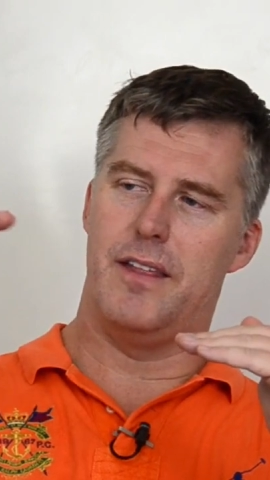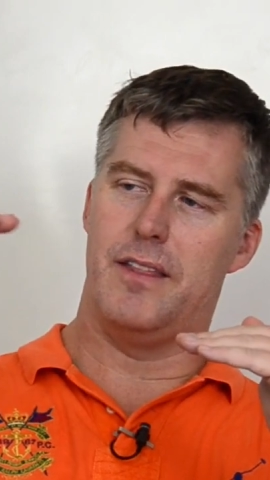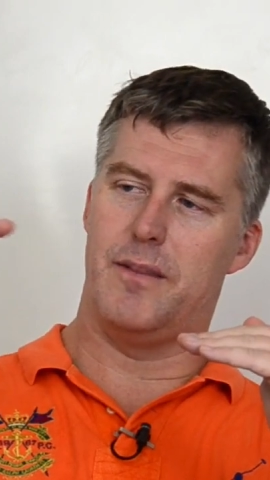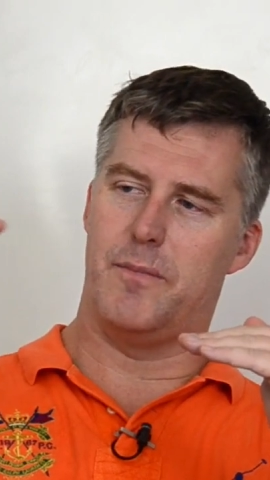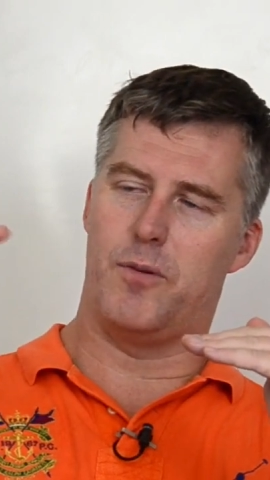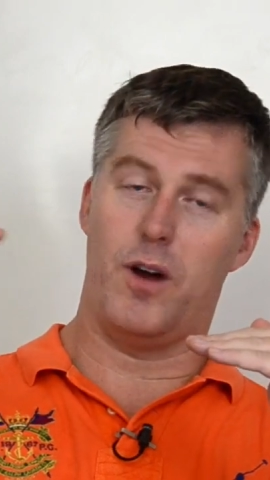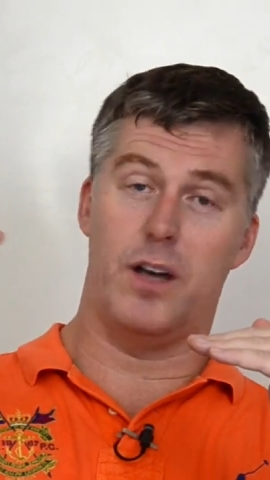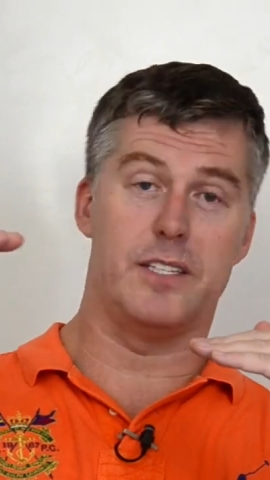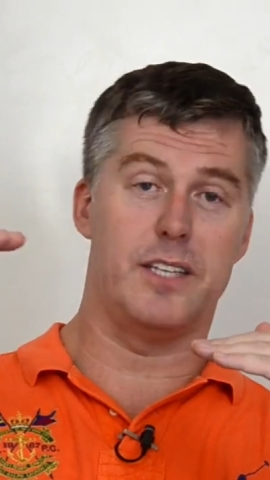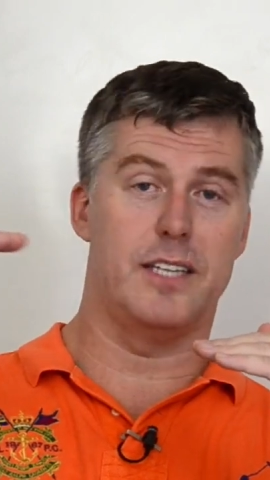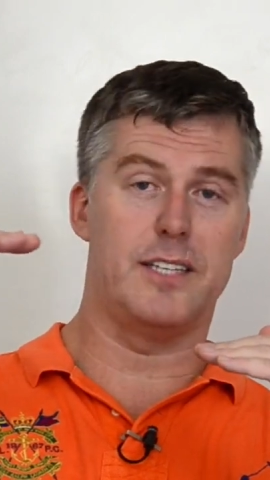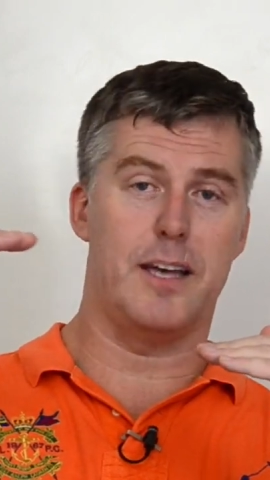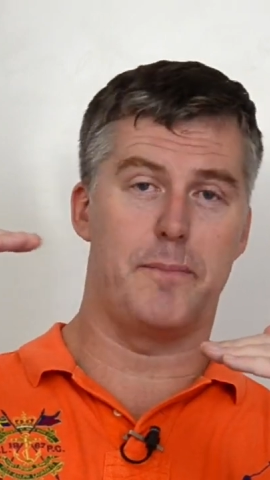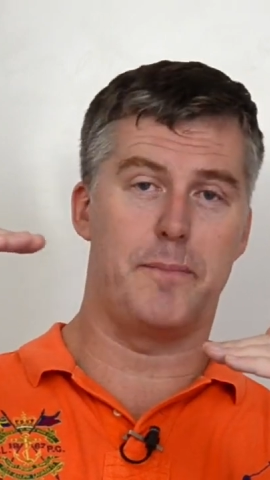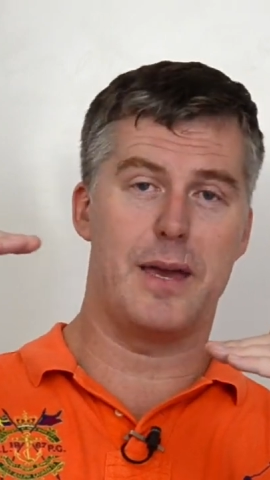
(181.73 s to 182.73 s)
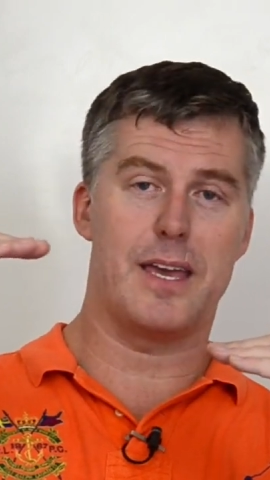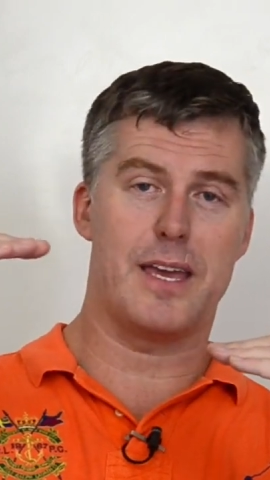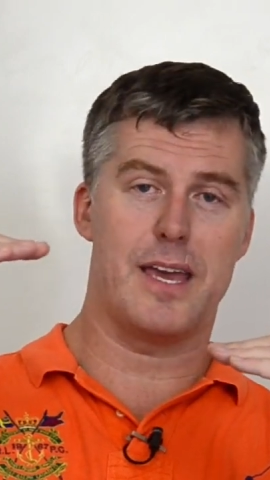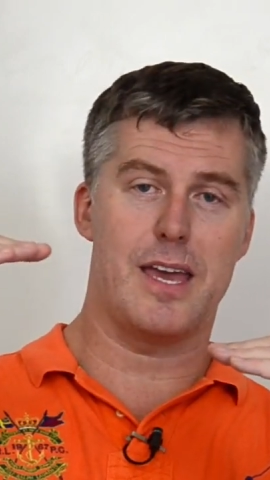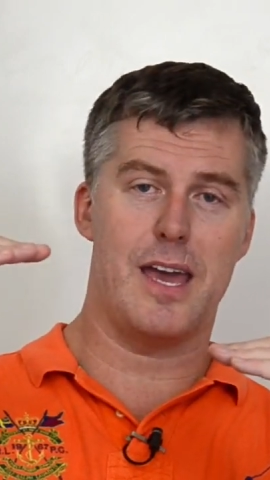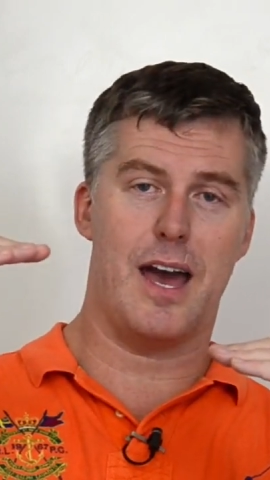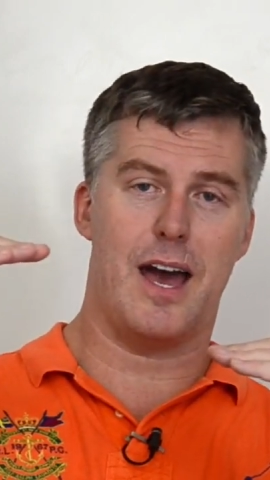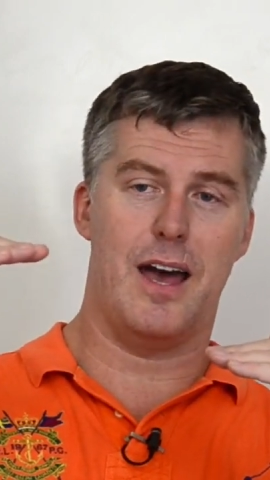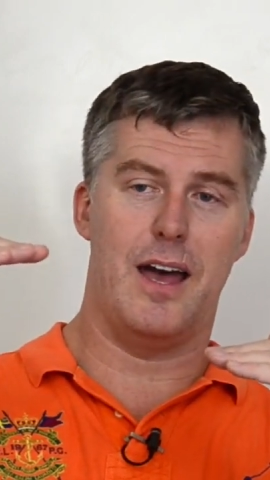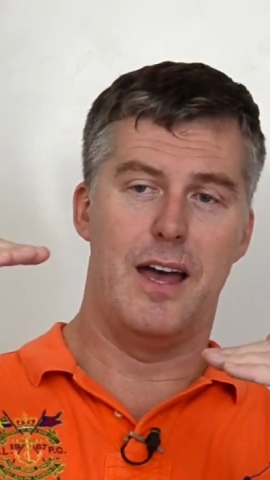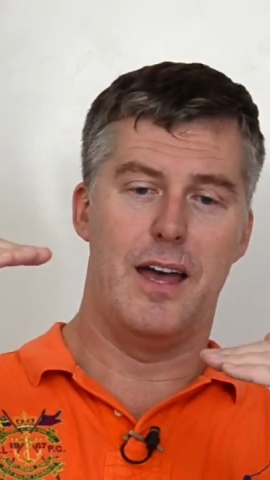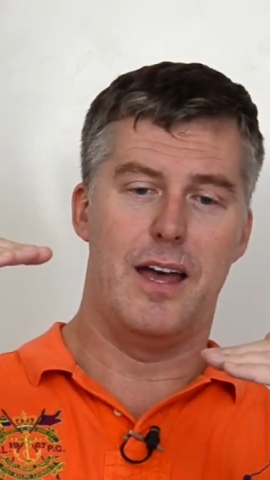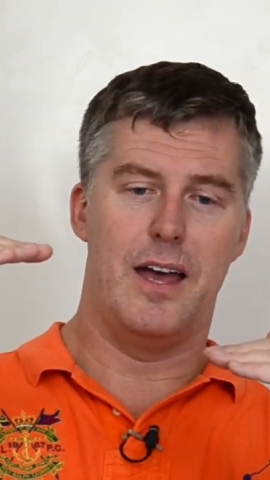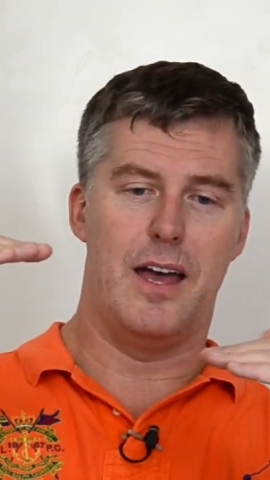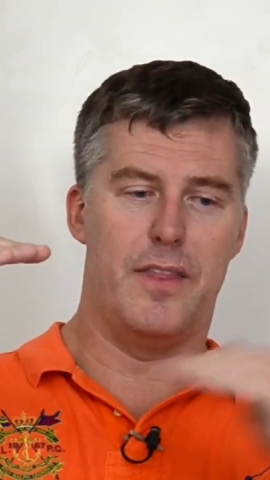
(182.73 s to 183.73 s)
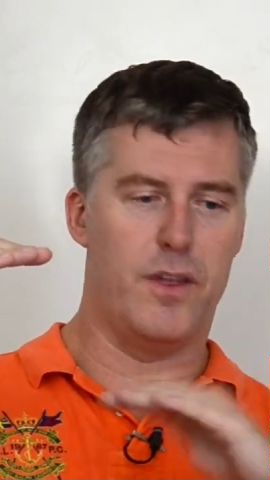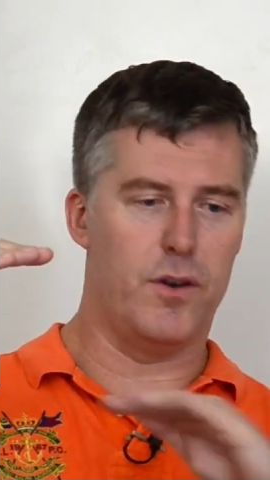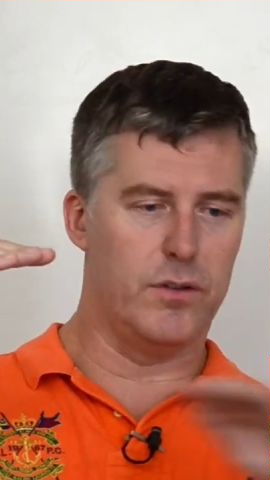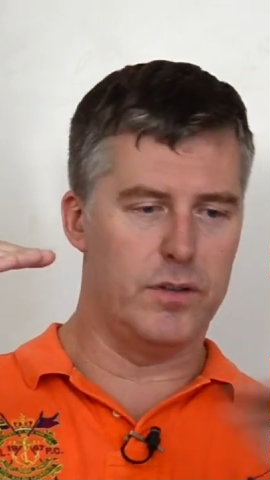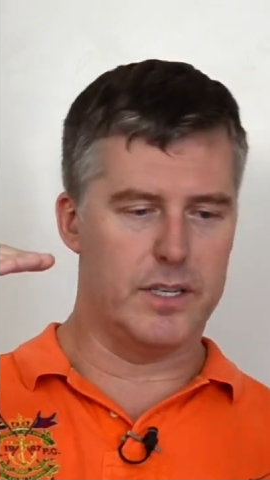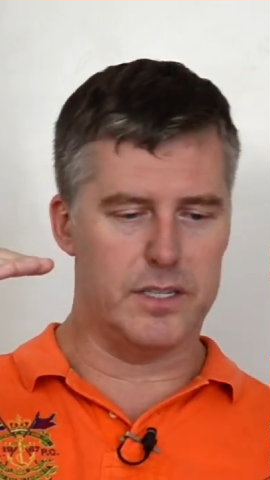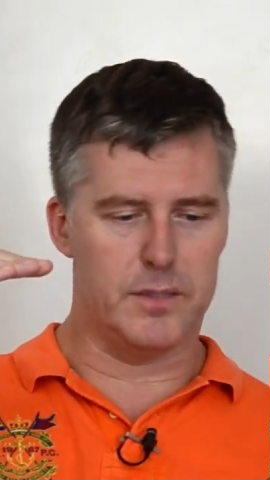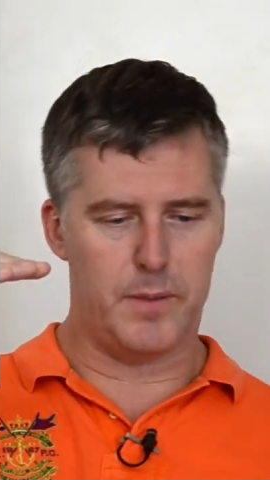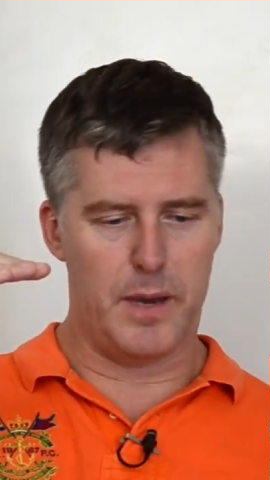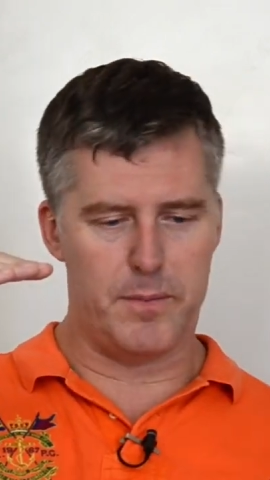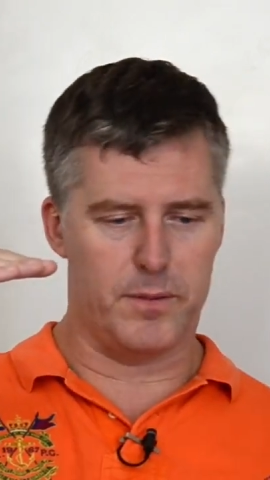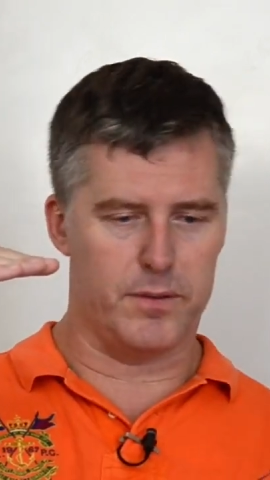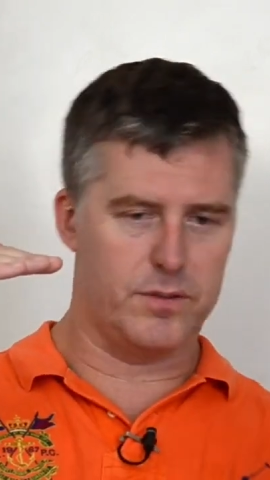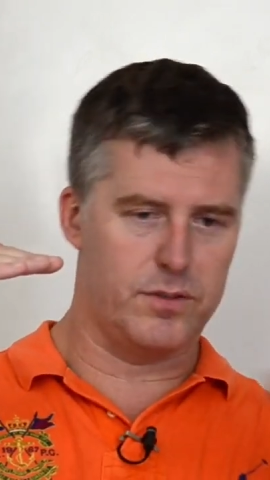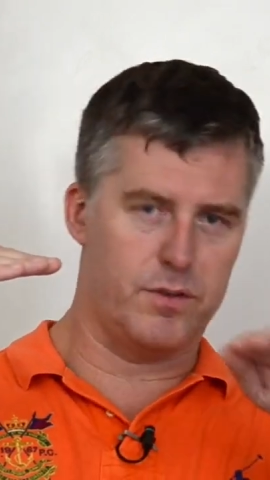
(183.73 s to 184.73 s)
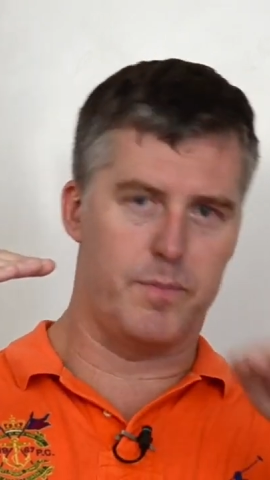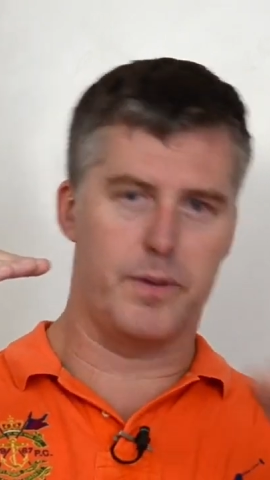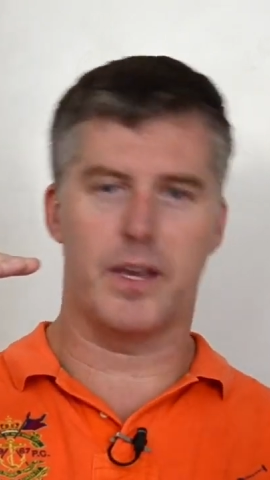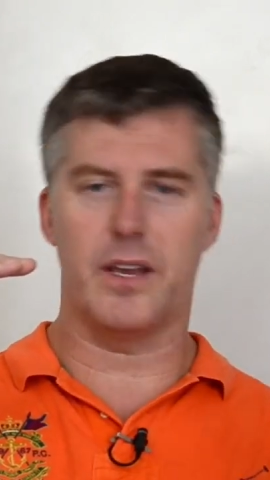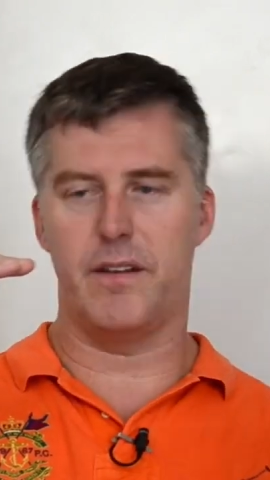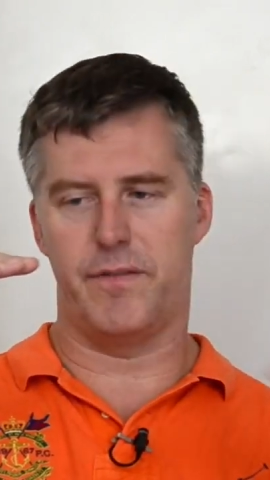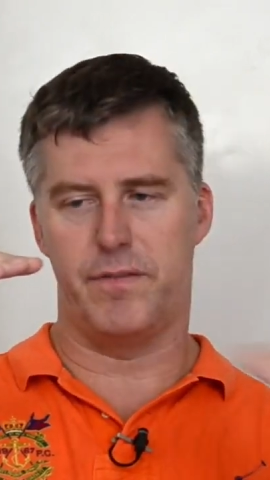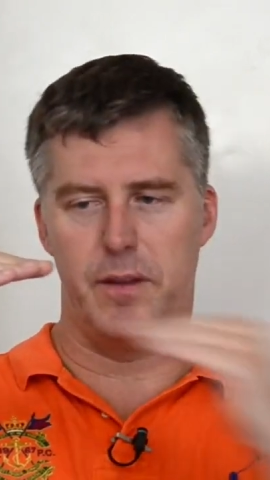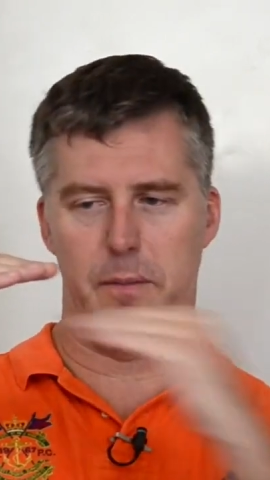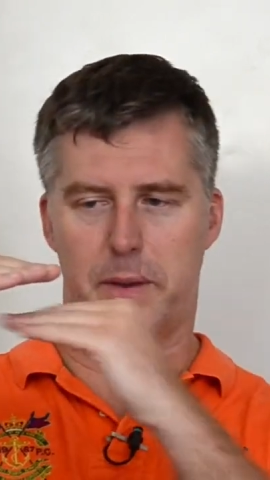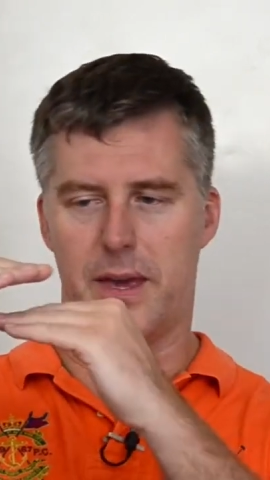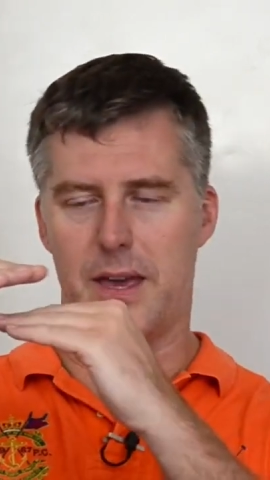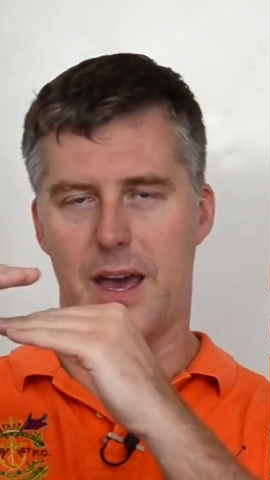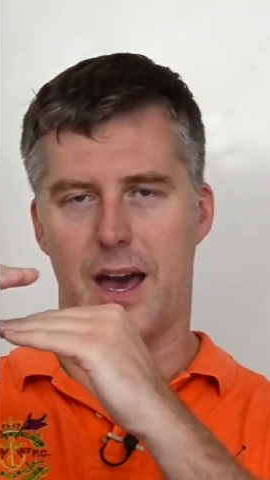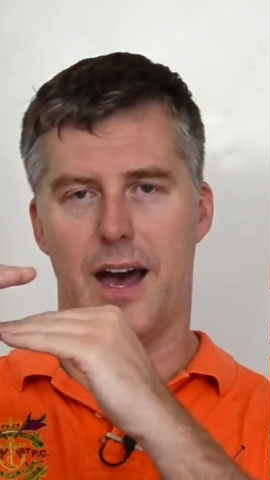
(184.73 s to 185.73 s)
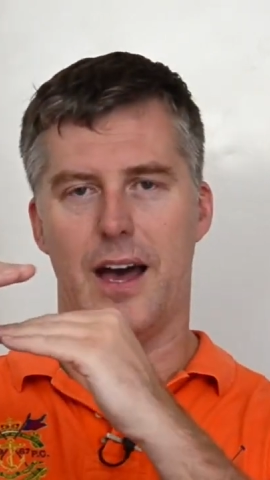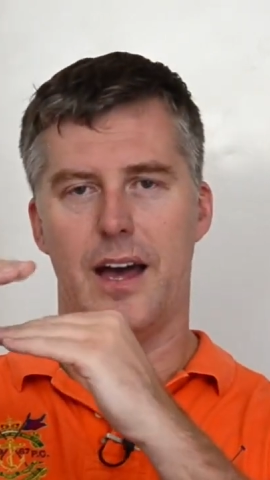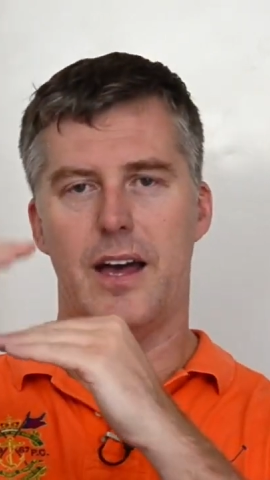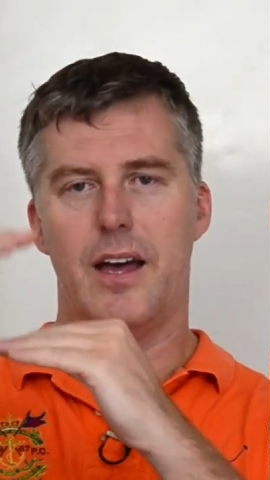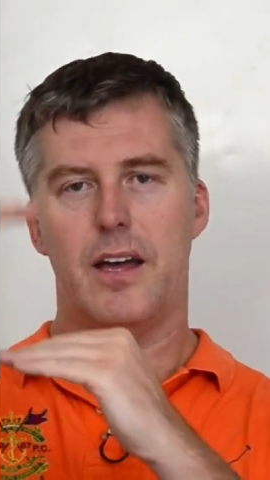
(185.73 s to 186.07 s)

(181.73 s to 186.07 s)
the price ends up being here, and then all these people begin to flip here,